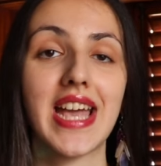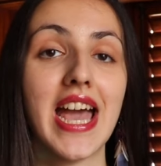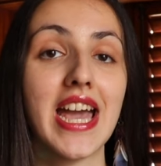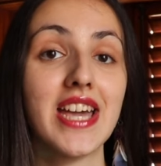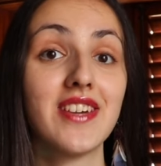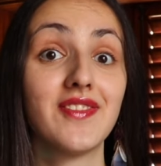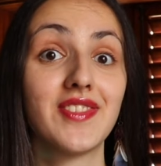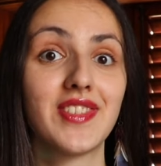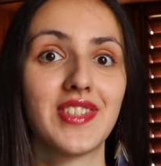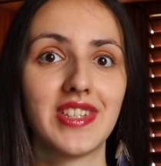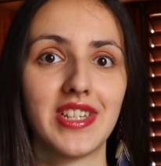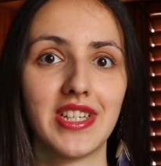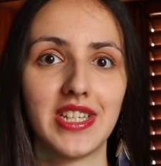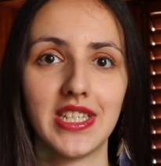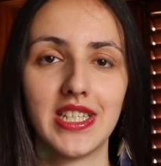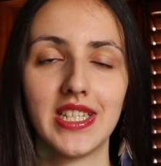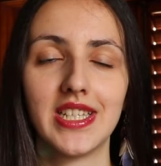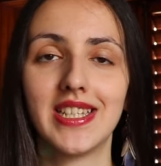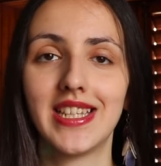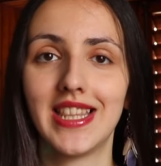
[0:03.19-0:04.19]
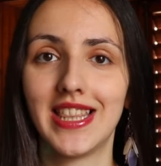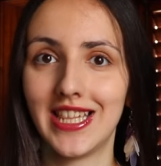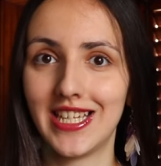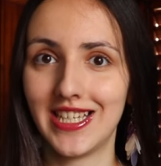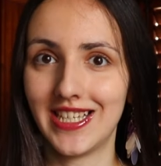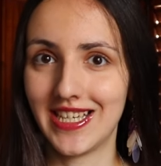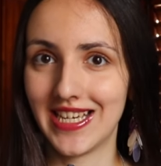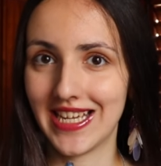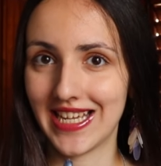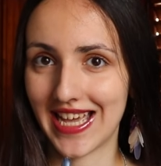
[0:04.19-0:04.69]
I've started
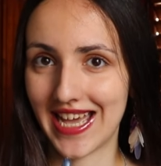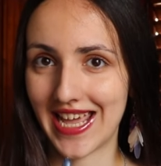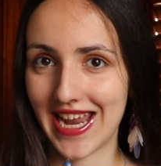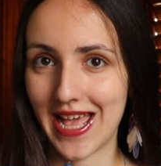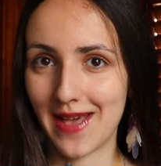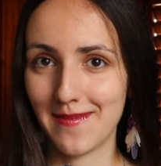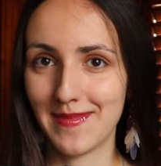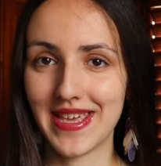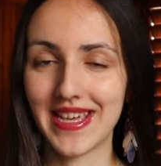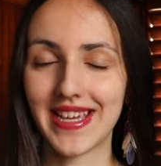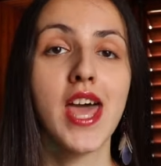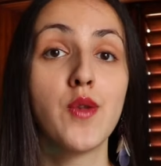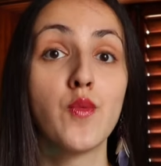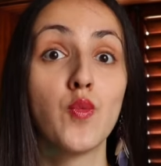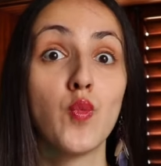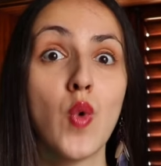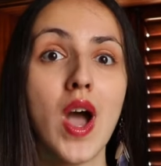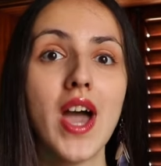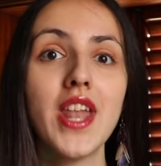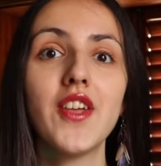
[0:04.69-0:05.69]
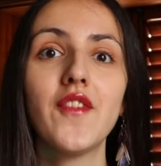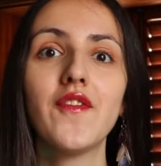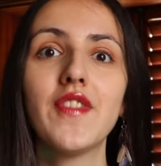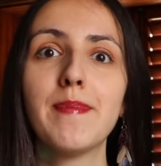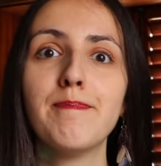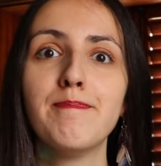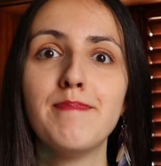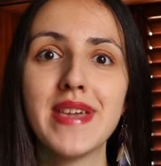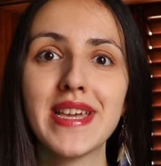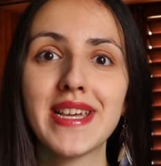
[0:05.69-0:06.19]
learning Arabic and one of the
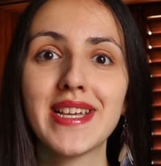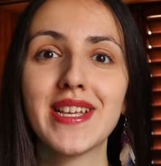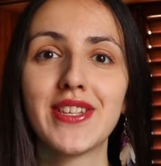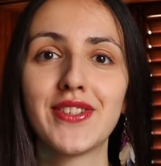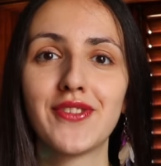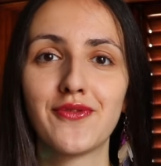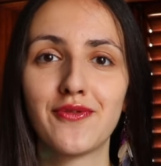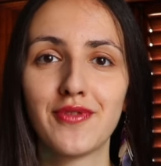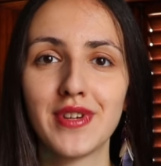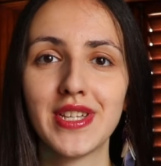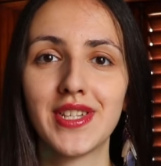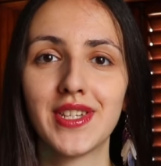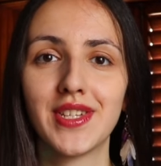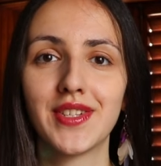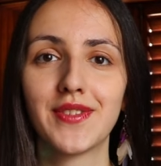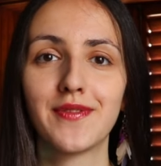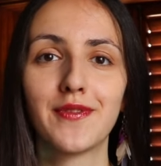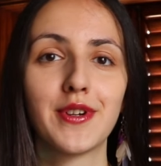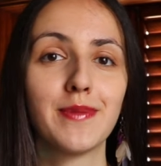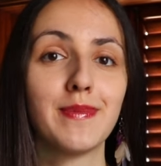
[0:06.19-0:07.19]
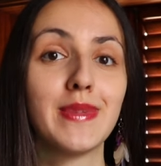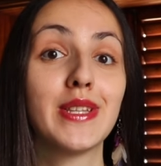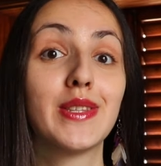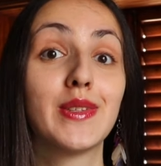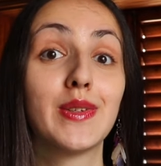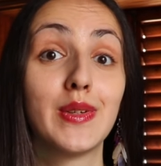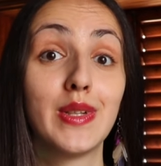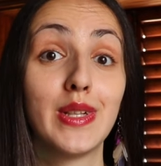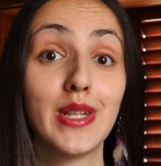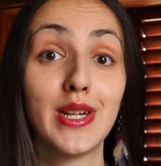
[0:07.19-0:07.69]
biggest reasons for me
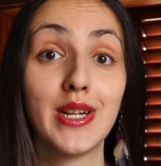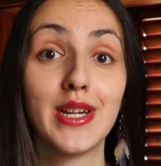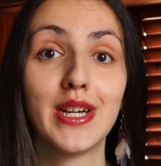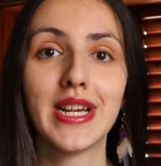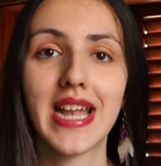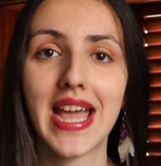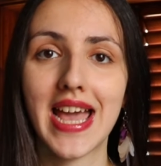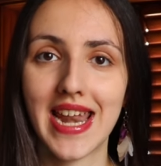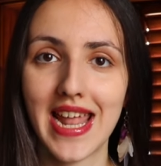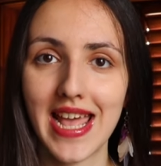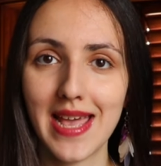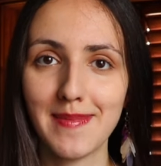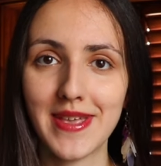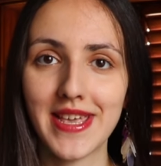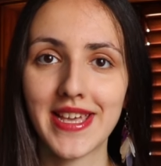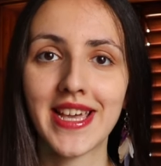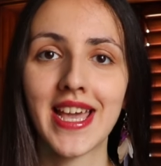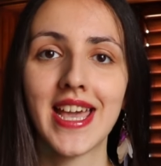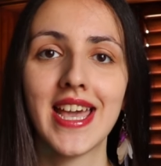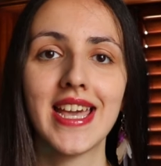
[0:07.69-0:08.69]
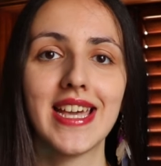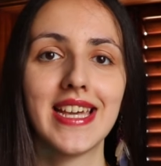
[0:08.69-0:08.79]
to learn Arabic